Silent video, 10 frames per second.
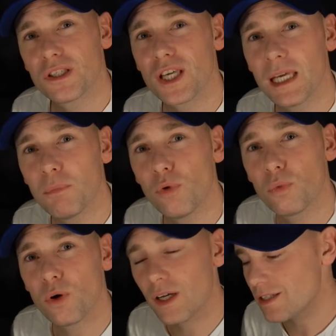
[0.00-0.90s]

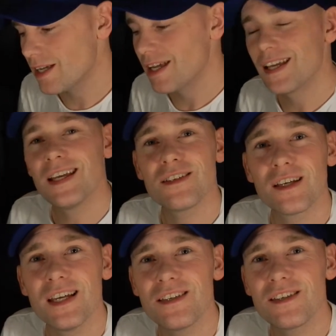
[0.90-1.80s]
keyboard wise, it's
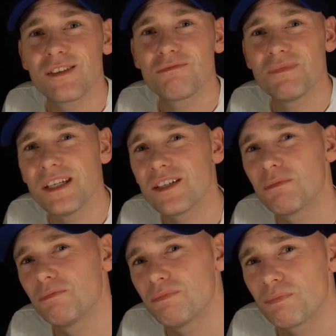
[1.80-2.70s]

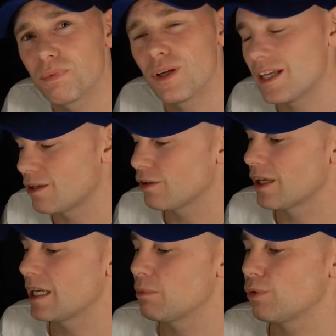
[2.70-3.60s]
a pretty good
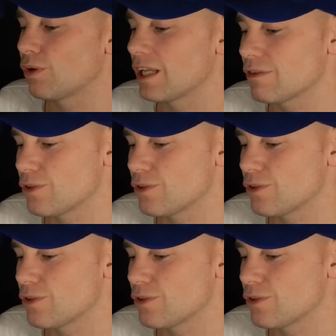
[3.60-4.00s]
keyboard on there.